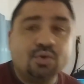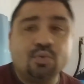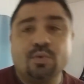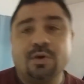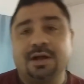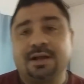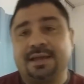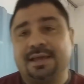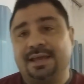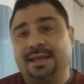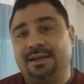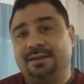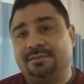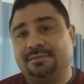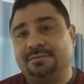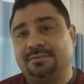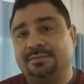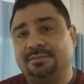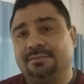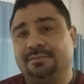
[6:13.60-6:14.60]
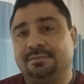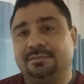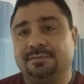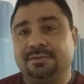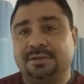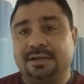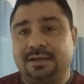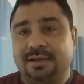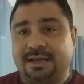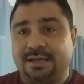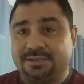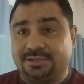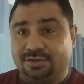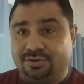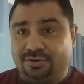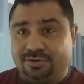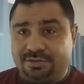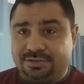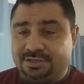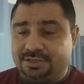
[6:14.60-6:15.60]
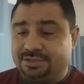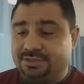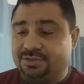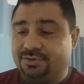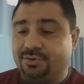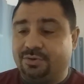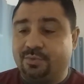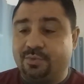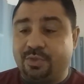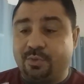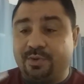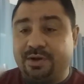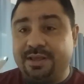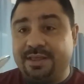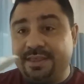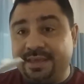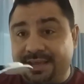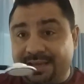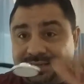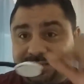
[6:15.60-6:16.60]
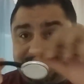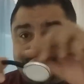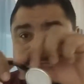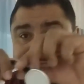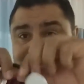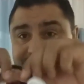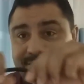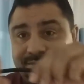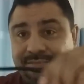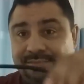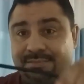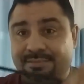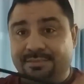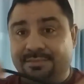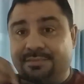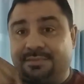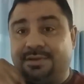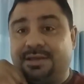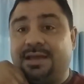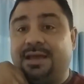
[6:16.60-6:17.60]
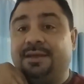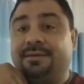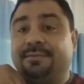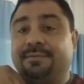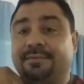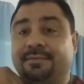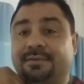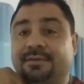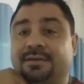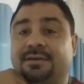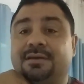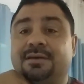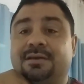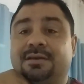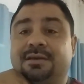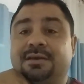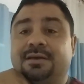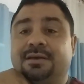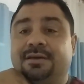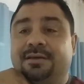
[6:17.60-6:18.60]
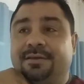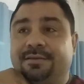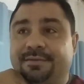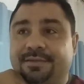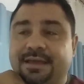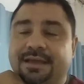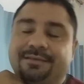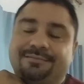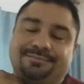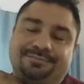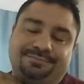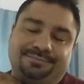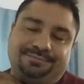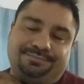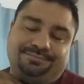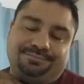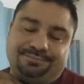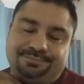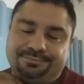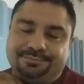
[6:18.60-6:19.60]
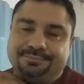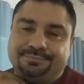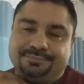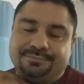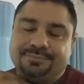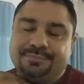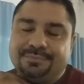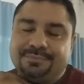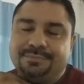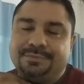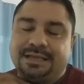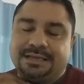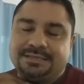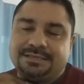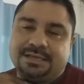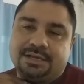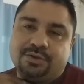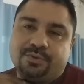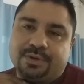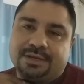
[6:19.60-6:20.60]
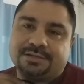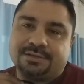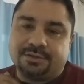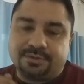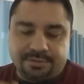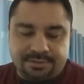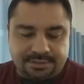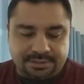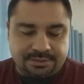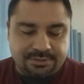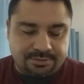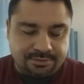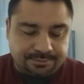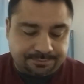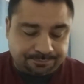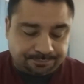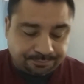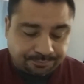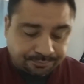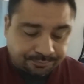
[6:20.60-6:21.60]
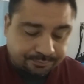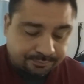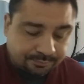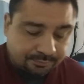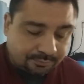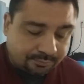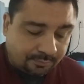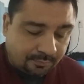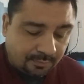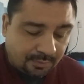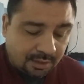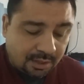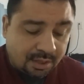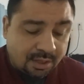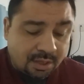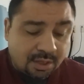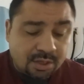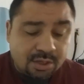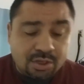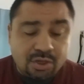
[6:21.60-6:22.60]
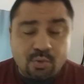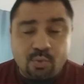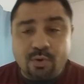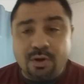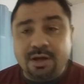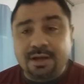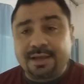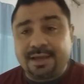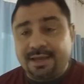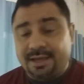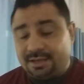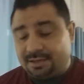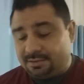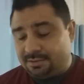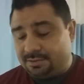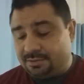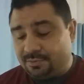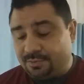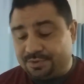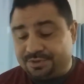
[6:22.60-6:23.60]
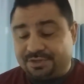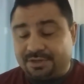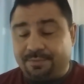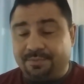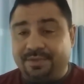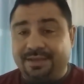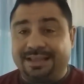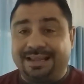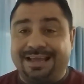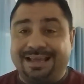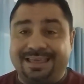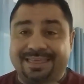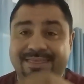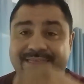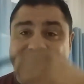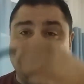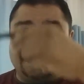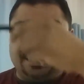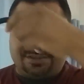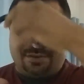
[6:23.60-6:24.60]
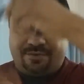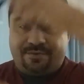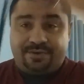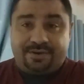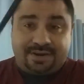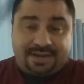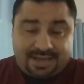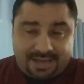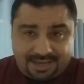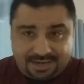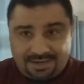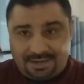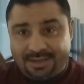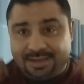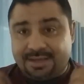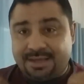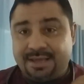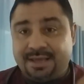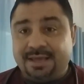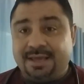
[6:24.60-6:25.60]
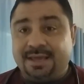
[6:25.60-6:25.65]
You walk in as a nursing student with one of these, okay? They see you as a nursing student. You walk in with something like this over your head,